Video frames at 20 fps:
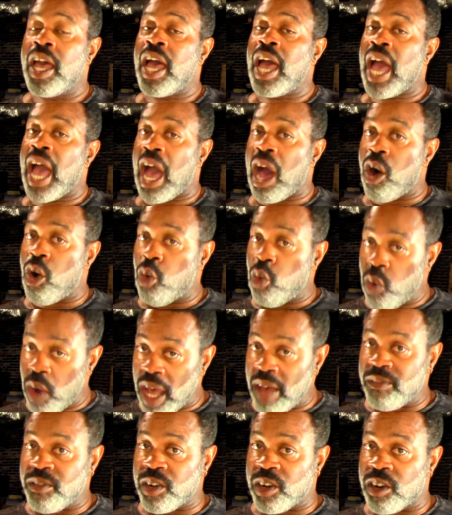
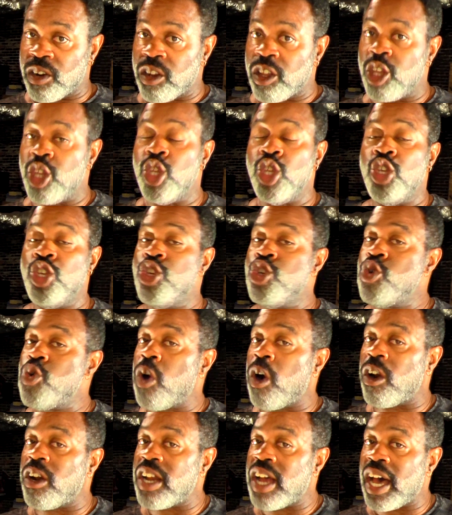However, you
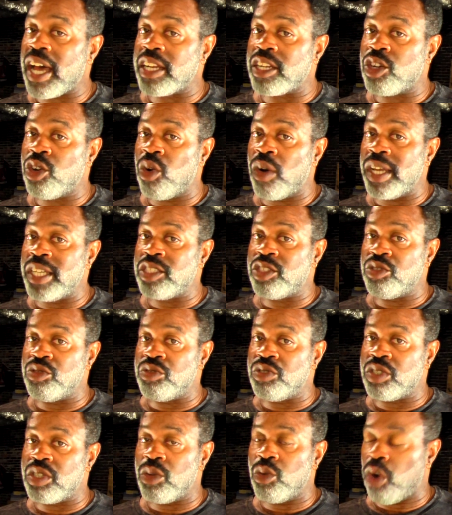are not going to,
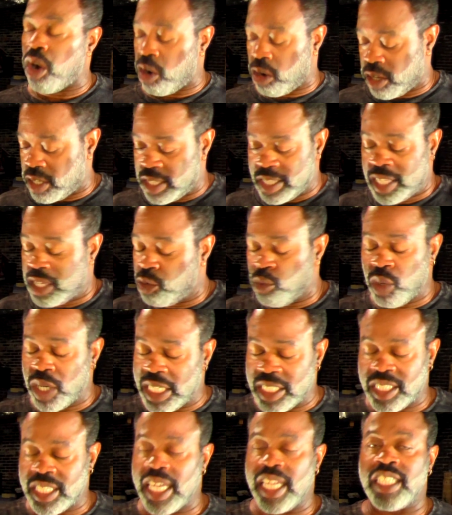or what
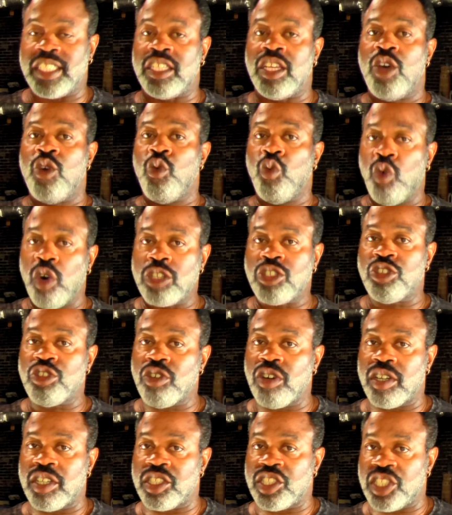he says, what you're
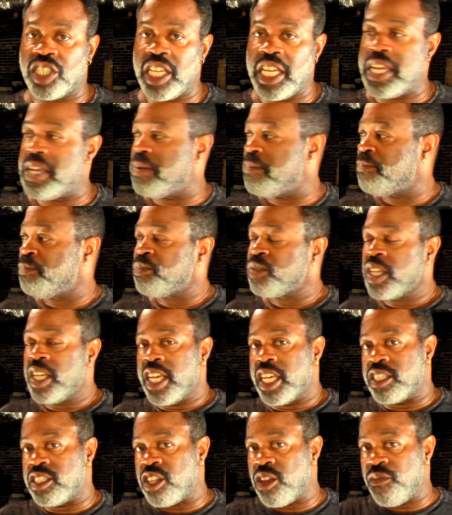going to see
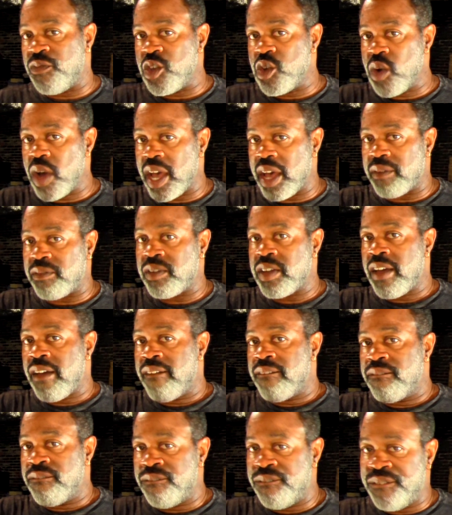is if you have
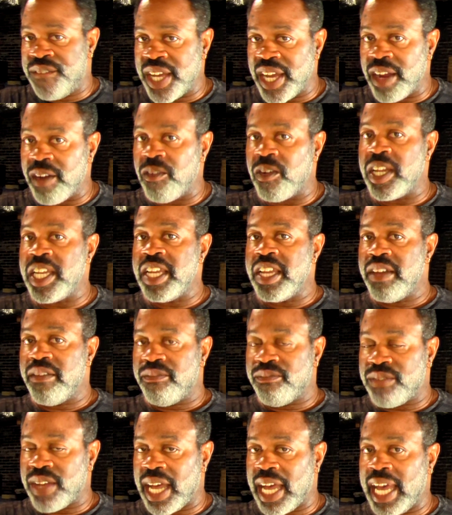very
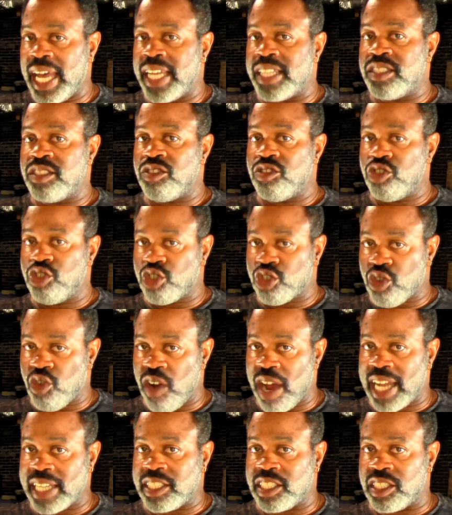fine
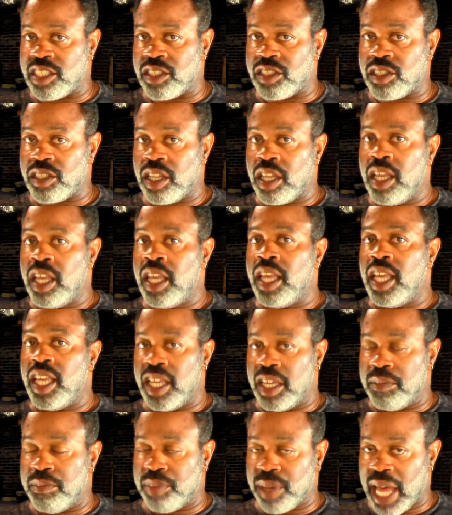scratches
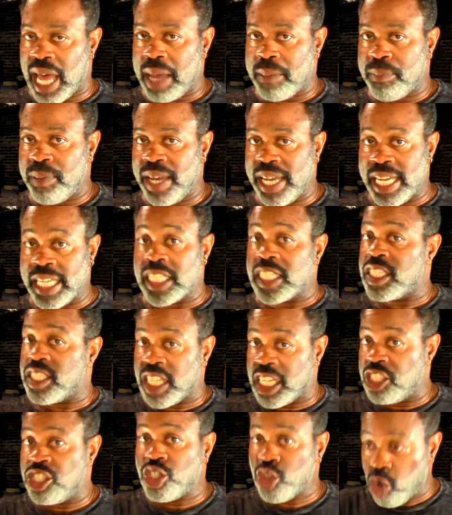in black paint,
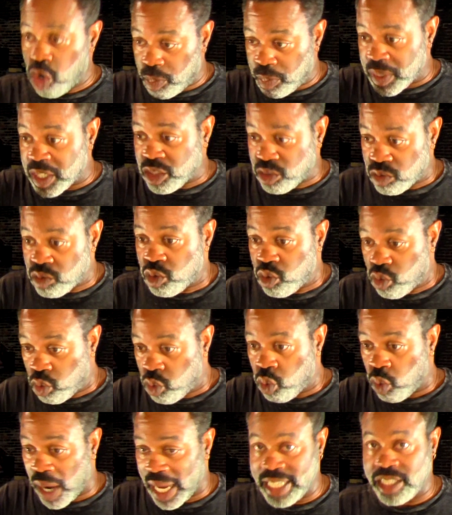they show up as
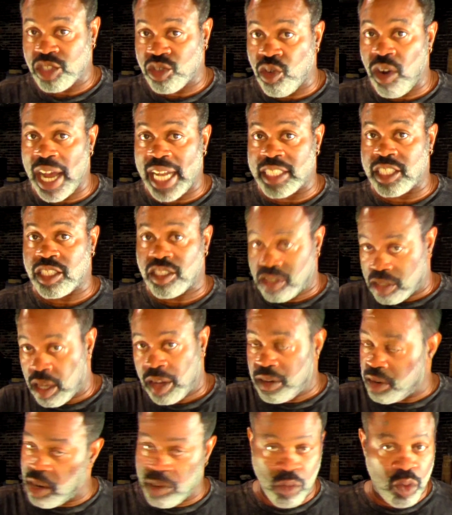white scratches.
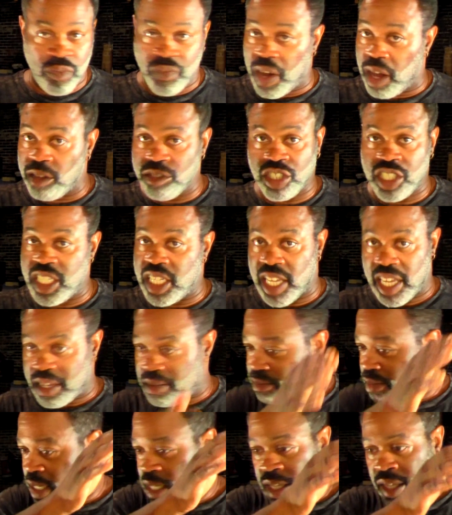We've all seen that.
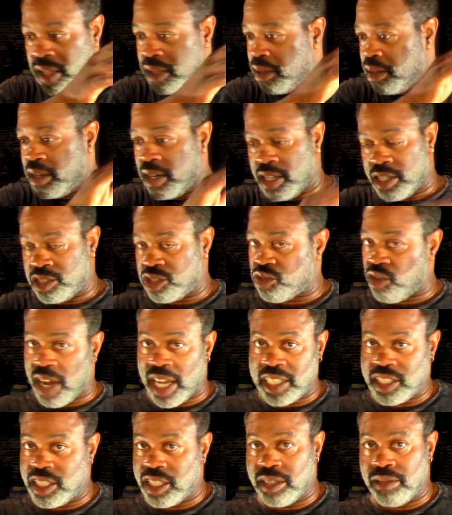A
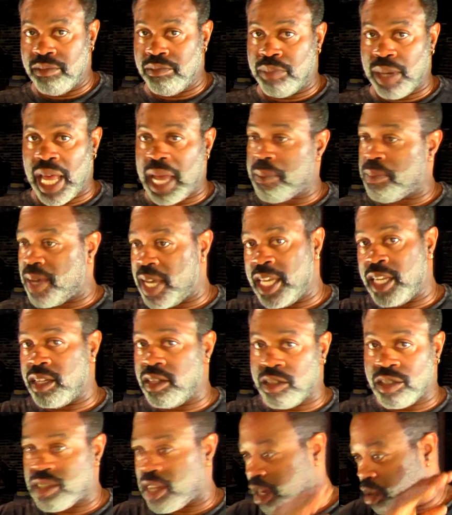scratch in black paint
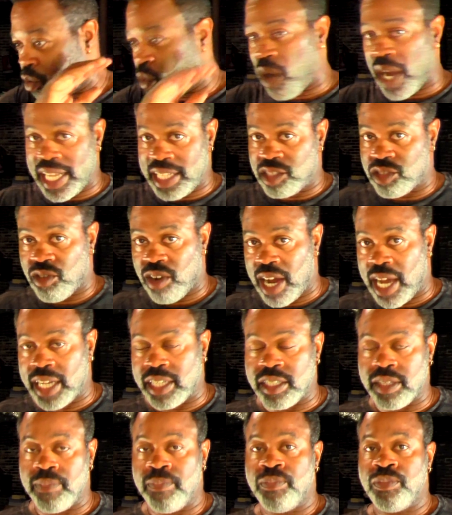looks like a white
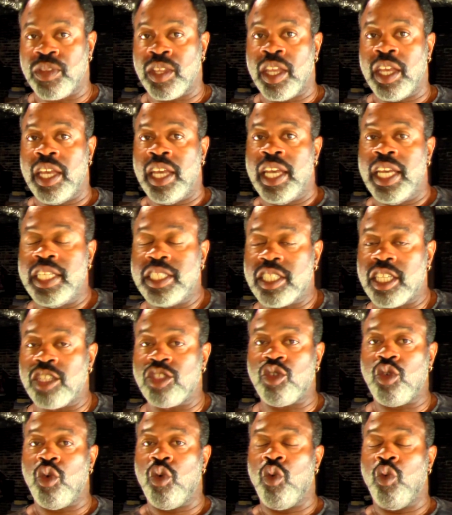scratch. He
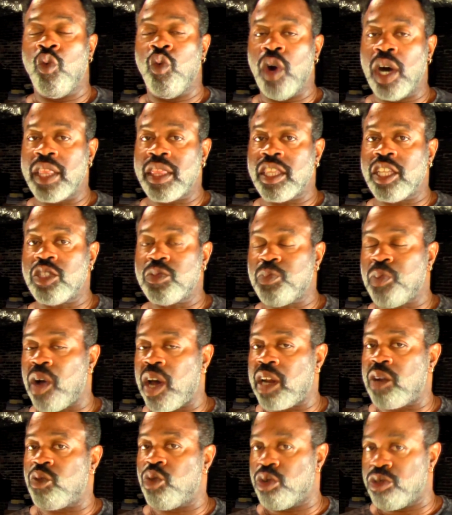says what this
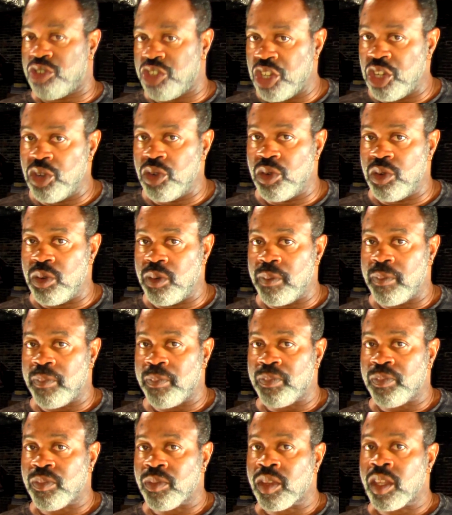product will do
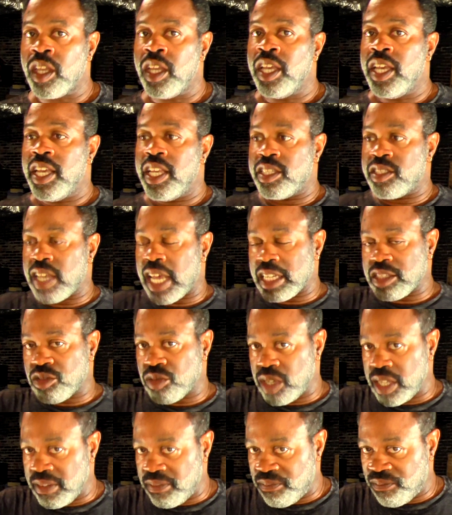is
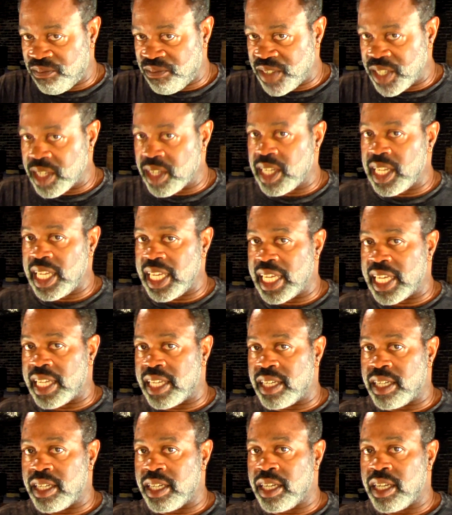actually fill
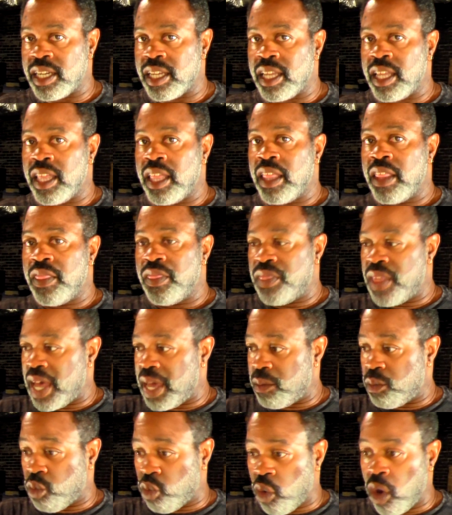in
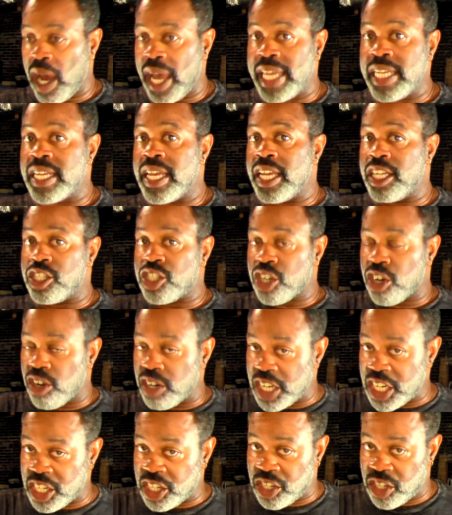that white and turn
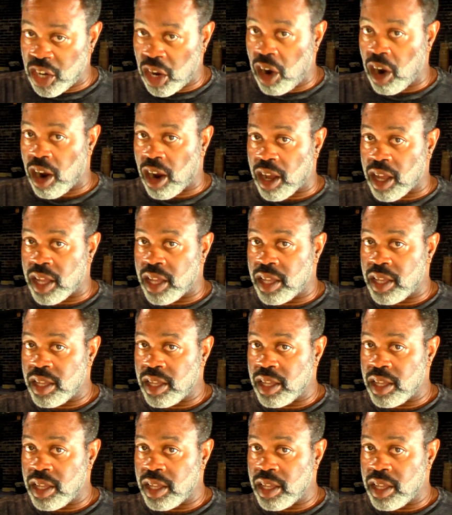it dark.